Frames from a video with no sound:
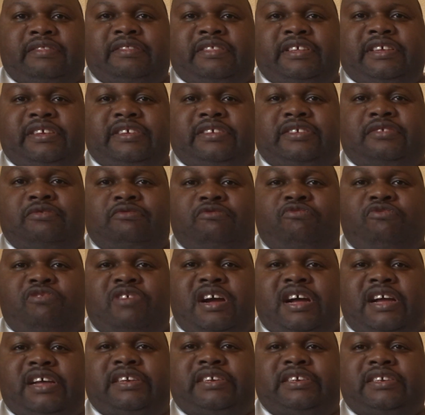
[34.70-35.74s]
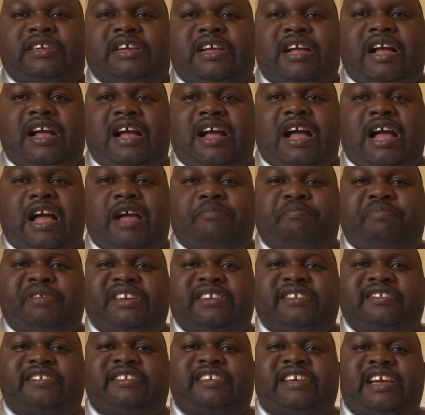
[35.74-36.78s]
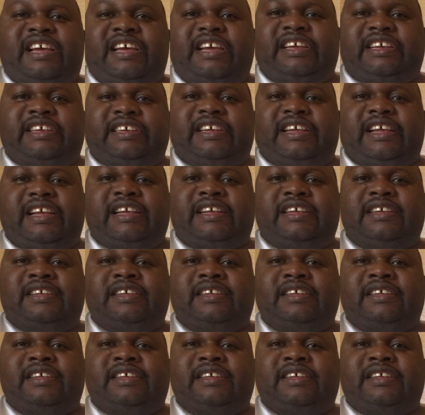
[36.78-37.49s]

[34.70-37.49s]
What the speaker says: this what I've been saying,